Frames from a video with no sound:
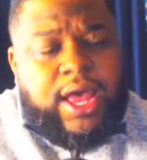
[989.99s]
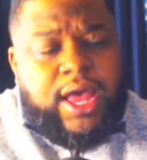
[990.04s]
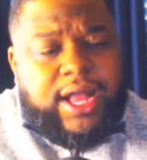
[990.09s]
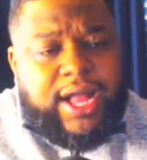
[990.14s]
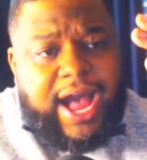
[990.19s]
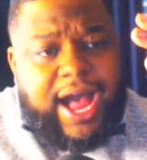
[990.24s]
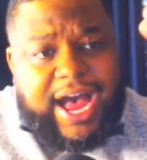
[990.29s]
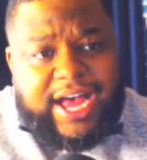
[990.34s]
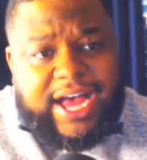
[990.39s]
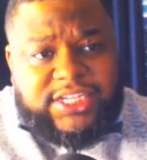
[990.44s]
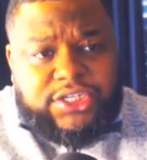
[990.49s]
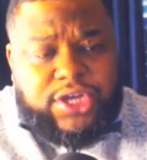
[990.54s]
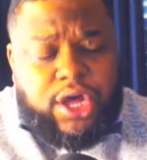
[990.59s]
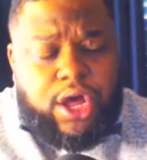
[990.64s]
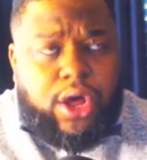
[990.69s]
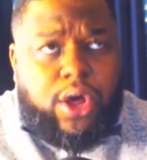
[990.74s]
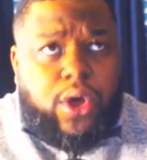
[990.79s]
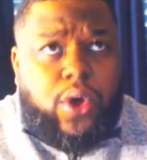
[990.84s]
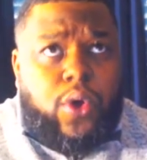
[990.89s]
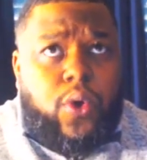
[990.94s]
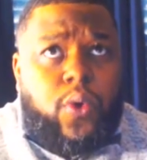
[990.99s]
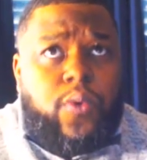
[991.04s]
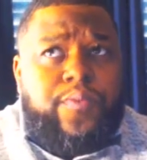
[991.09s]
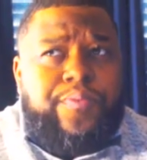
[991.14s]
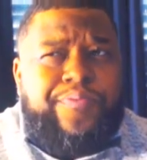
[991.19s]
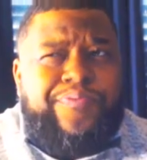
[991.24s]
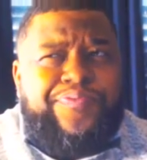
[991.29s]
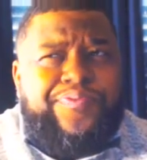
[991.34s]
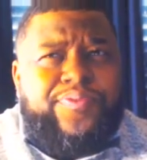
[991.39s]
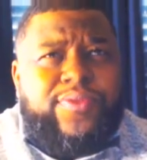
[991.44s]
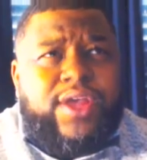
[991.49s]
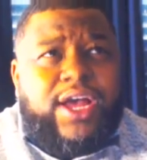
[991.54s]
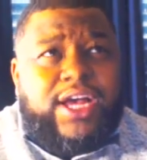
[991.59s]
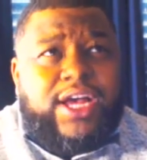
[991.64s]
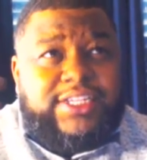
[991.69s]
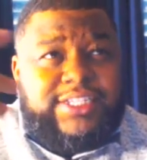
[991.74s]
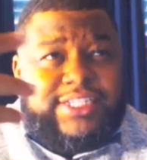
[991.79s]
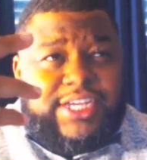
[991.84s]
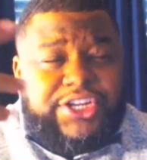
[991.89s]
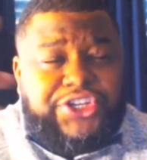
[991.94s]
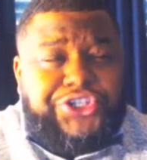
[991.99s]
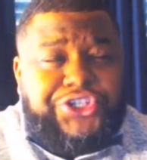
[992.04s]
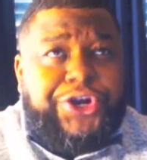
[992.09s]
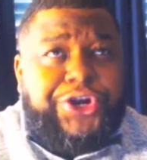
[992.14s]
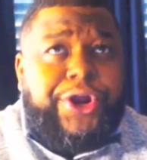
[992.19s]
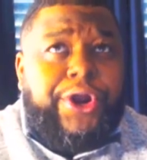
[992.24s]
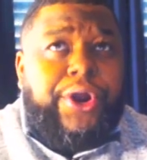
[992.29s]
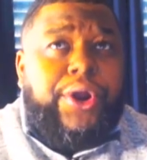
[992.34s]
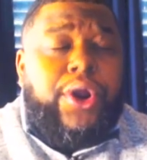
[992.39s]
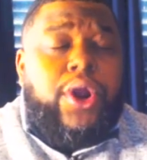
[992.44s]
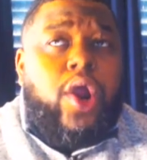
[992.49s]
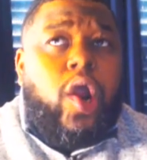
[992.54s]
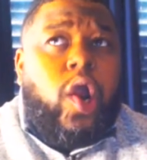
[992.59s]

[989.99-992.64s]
Costco, Accenture,